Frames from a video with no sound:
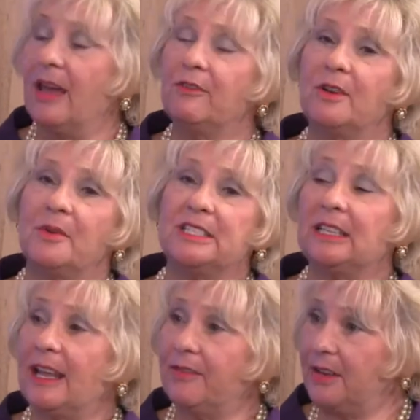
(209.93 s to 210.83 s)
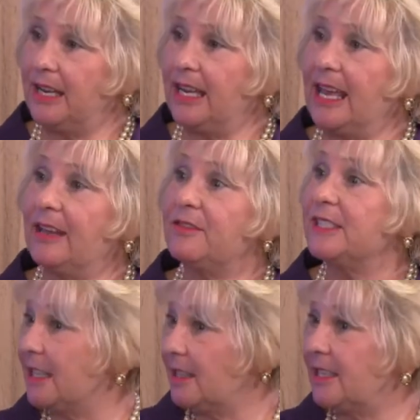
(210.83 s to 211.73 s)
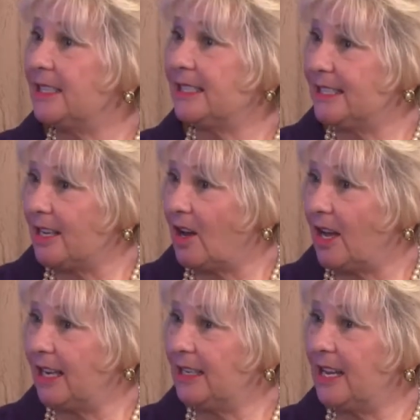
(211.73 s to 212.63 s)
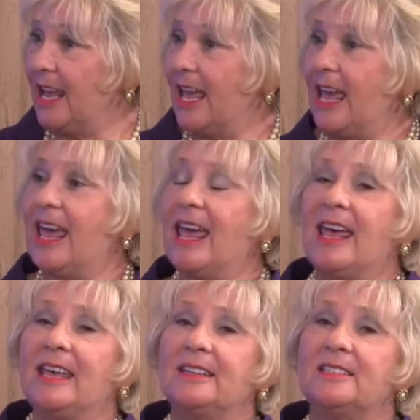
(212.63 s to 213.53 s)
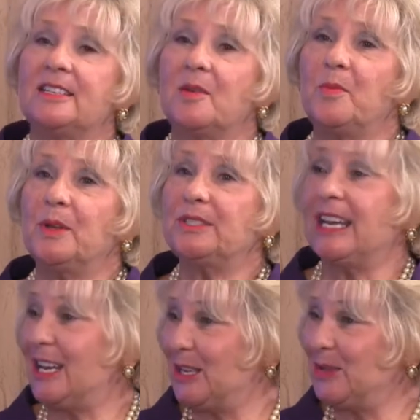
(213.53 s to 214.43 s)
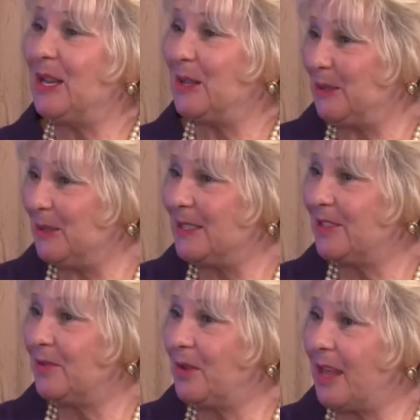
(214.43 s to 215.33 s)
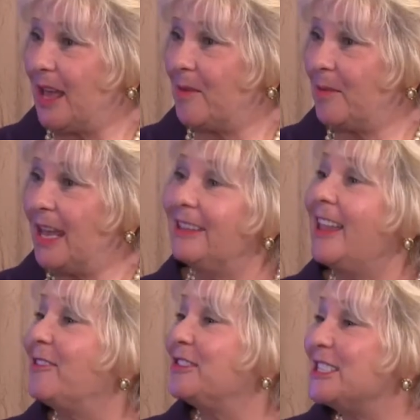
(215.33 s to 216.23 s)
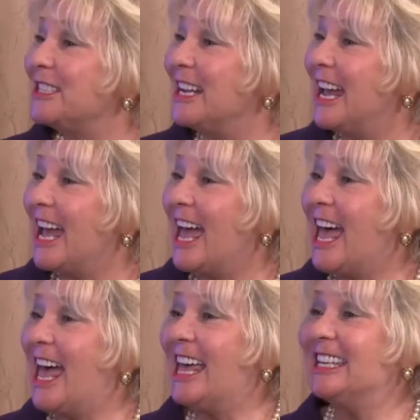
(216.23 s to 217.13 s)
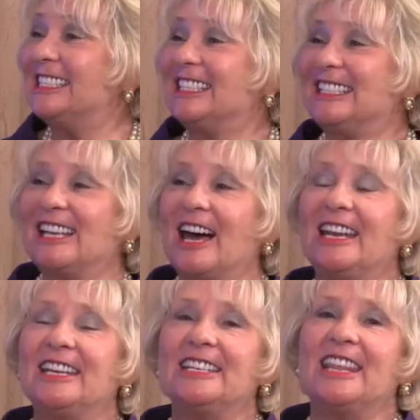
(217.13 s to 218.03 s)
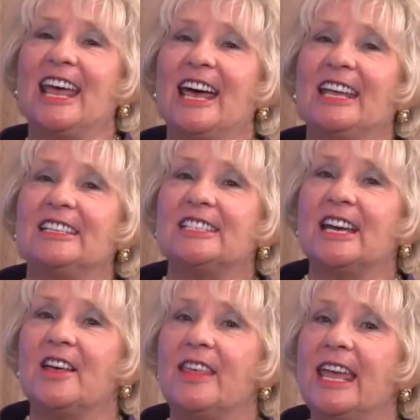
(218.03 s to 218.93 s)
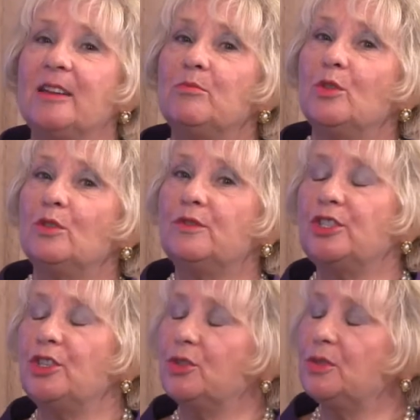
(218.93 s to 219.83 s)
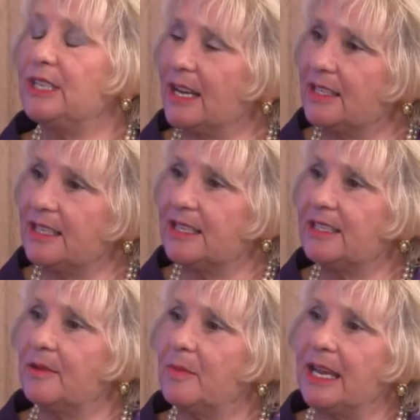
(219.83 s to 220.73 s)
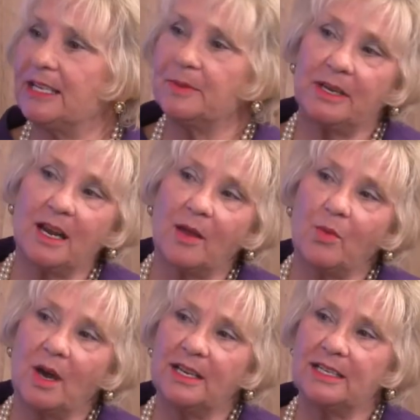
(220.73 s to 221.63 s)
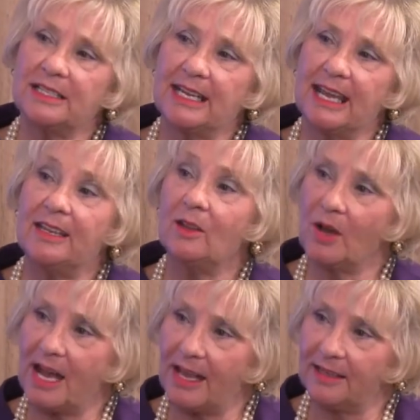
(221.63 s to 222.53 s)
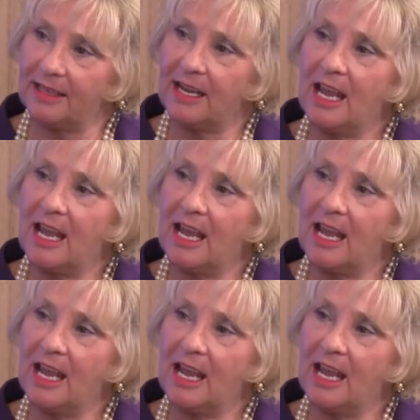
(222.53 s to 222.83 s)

from a telephony and facilities design. Okay. And uh, built 800 Hiltons for them, and left. Wow. And decided that uh, uh, they had moved to Texas, and my husband and I wanted to stay in Long Island